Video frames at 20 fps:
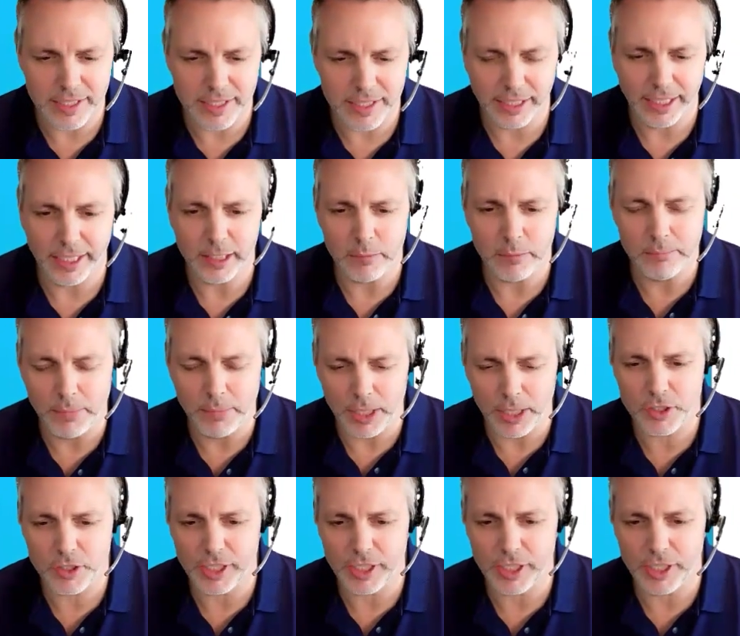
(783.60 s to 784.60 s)
it in a
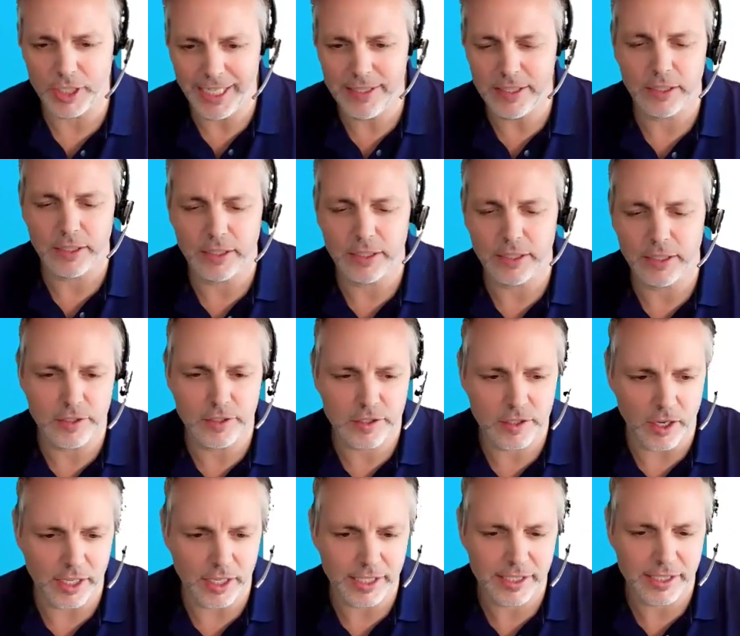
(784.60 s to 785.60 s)
much easier,
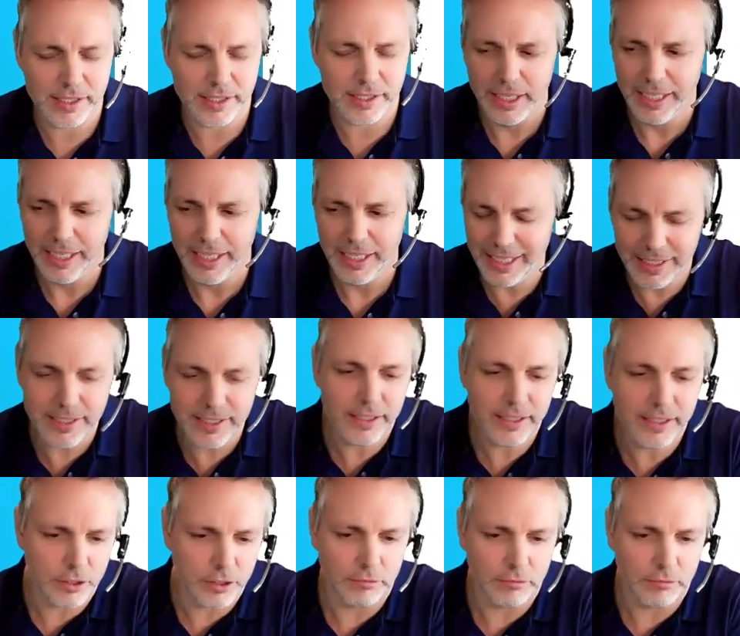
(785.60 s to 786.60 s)
concise, easier
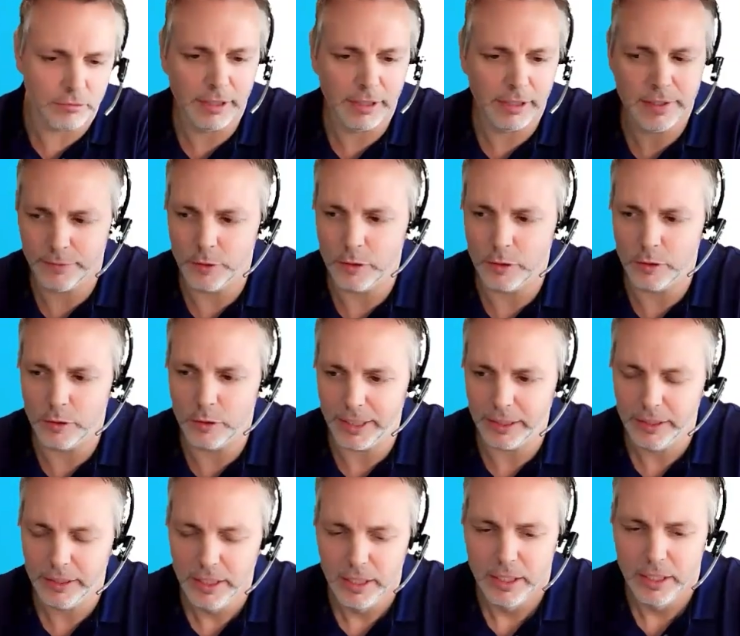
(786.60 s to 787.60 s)
to read format.
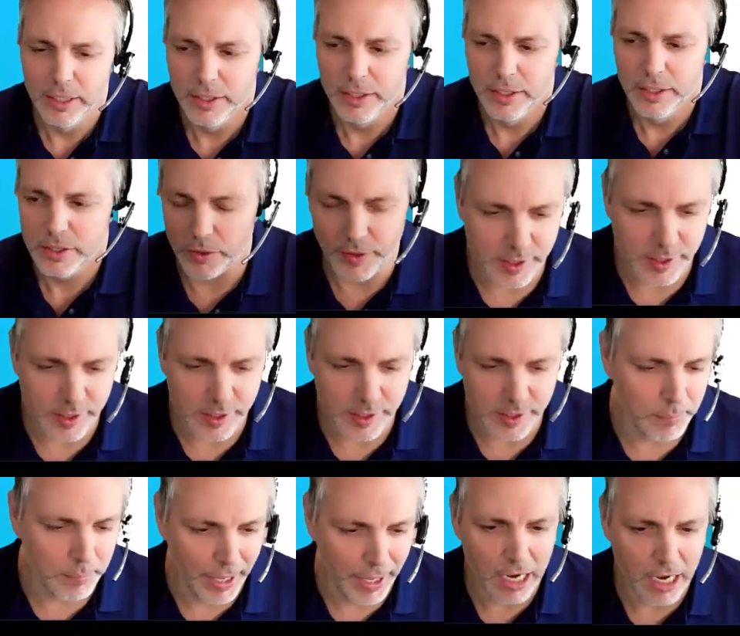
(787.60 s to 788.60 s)
So that's the
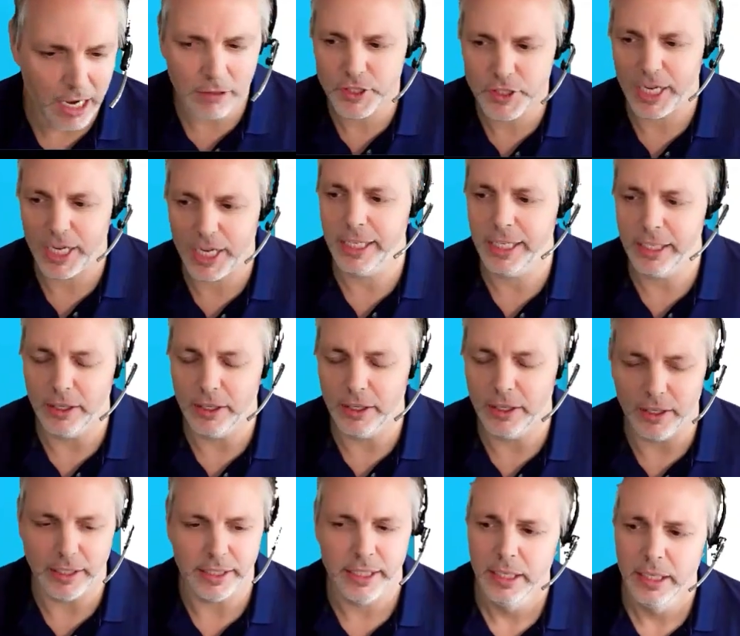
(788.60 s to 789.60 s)
power of
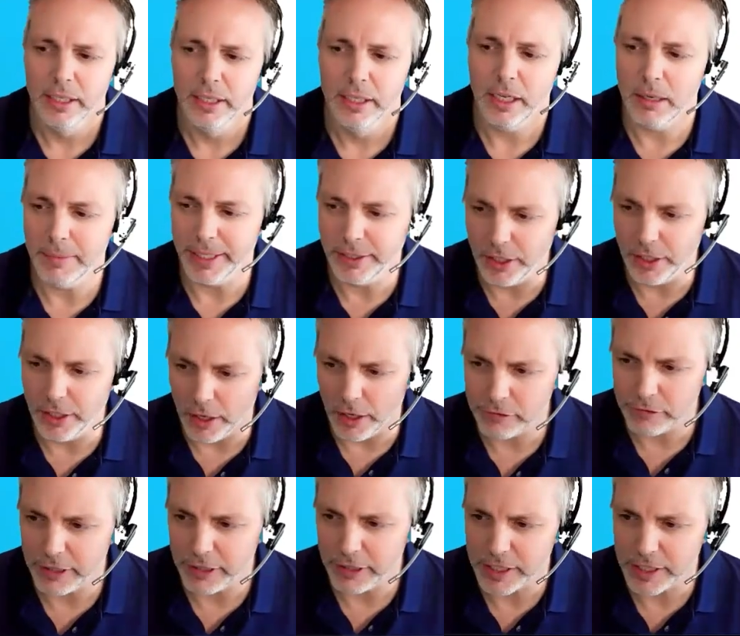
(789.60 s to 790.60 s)
GenAI.
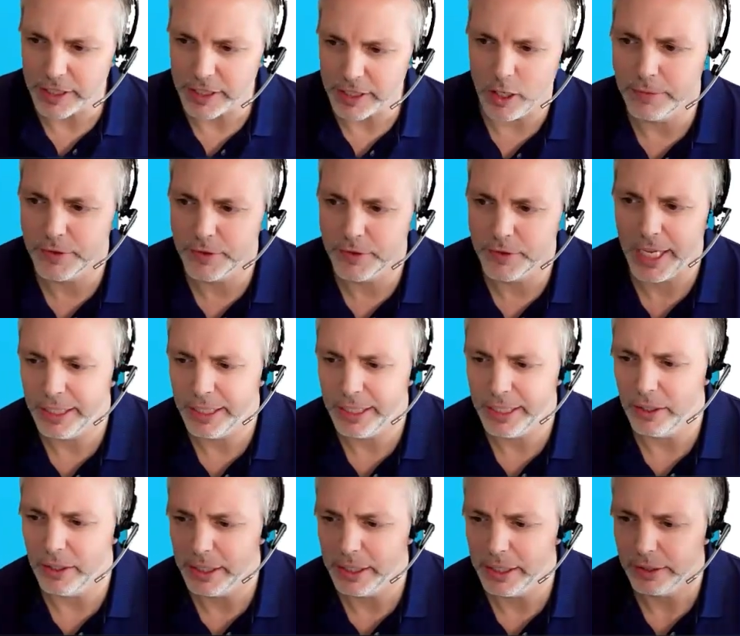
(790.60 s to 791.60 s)
Another example of
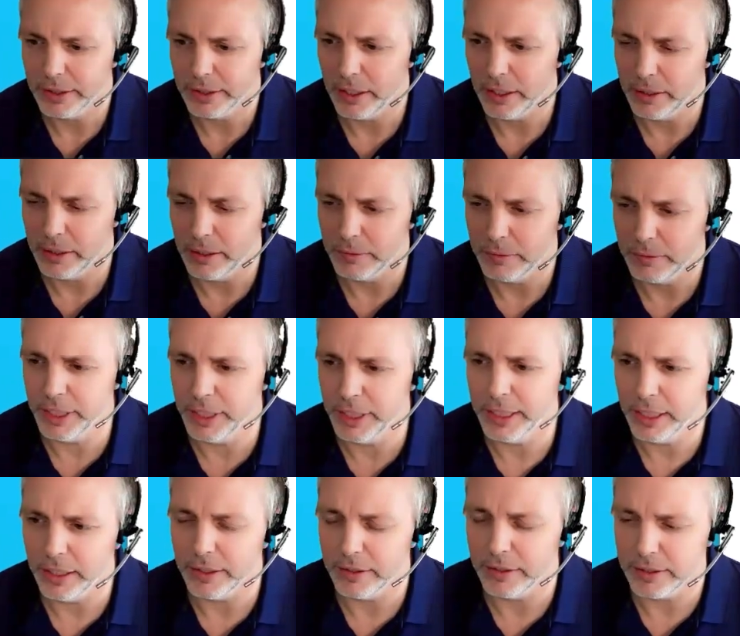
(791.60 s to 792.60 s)
GenAI,
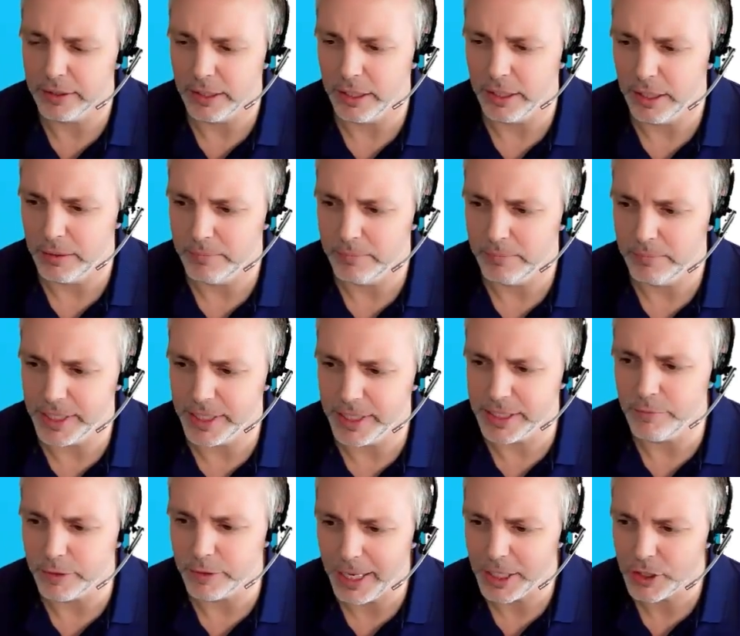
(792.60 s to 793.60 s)
looking at this
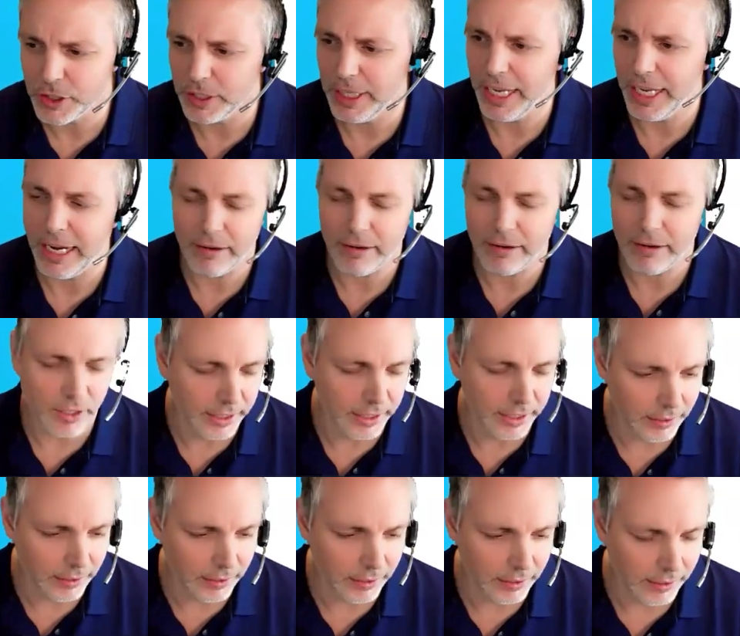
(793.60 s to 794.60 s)
information here, and I
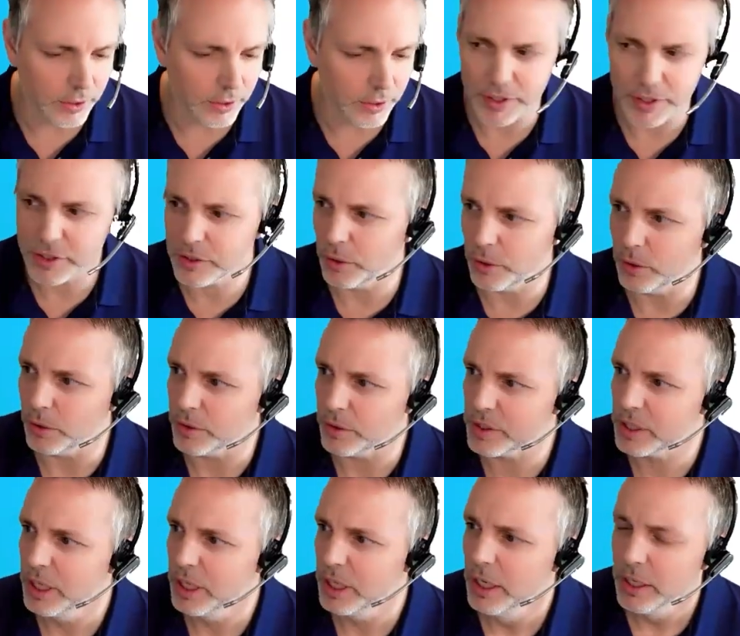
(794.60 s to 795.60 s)
can click on the
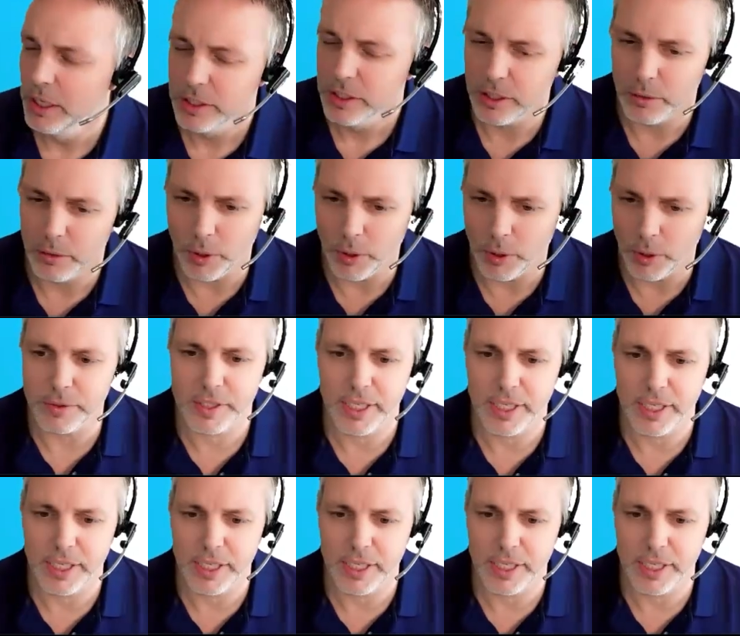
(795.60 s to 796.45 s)
source. So what you're seeing